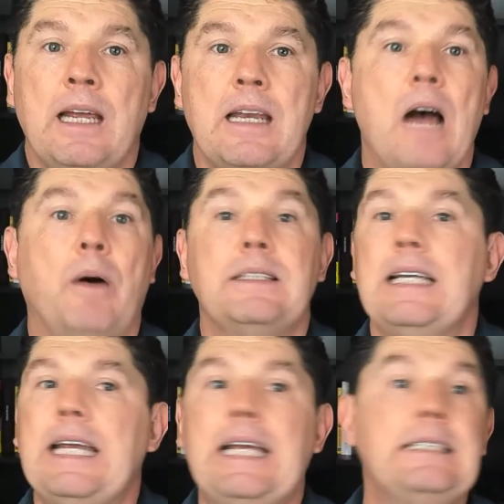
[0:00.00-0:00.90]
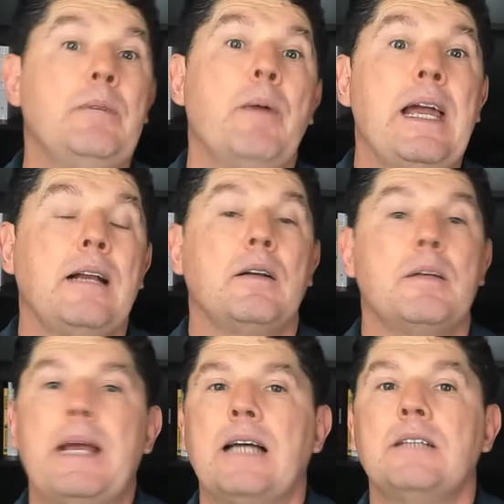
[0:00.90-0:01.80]
Now, it's an easy way to
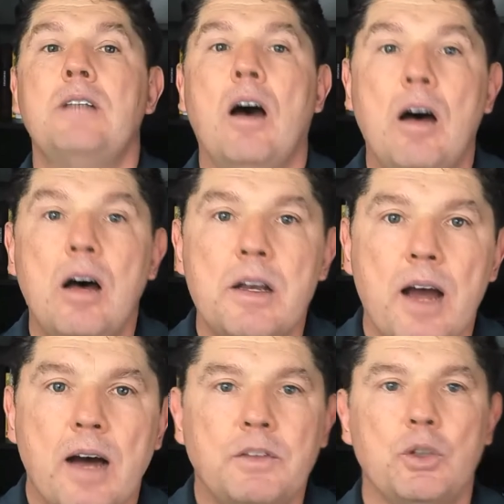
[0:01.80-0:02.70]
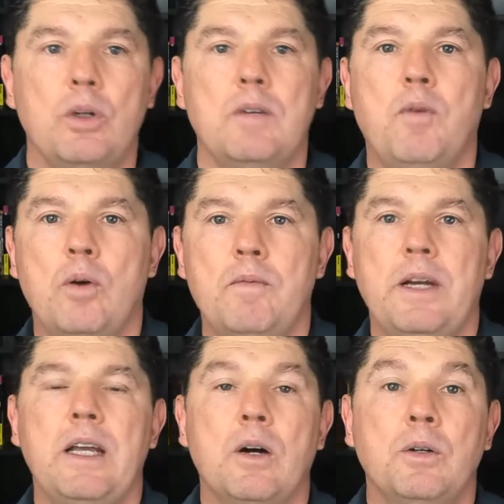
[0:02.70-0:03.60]
make a ton of short form
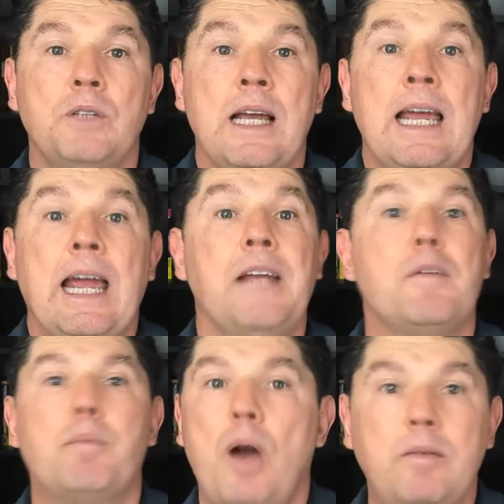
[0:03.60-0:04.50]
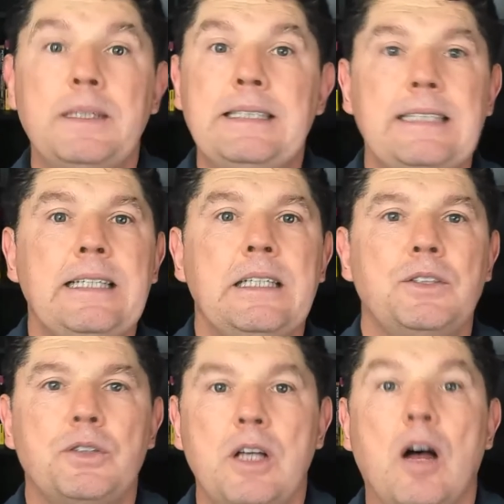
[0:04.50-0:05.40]
videos. And you've probably seen
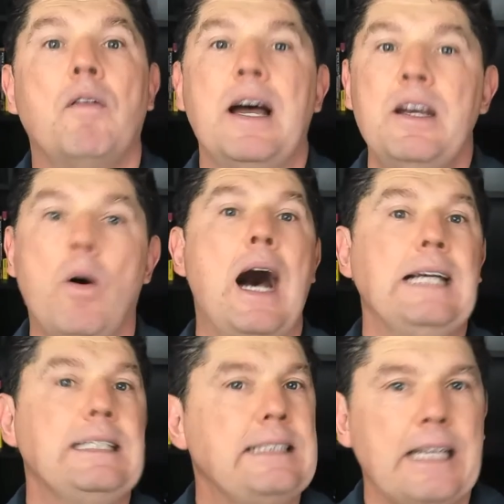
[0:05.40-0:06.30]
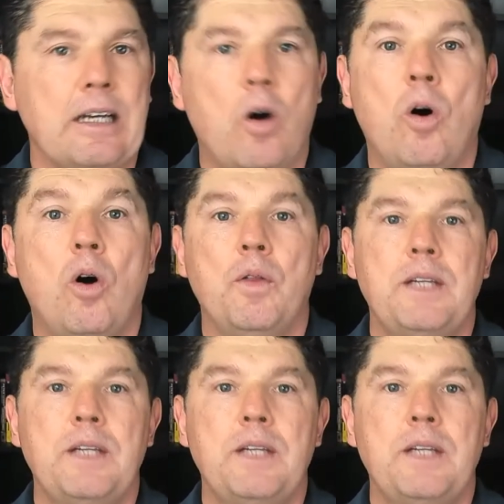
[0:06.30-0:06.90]
this yourself. I know I see it all the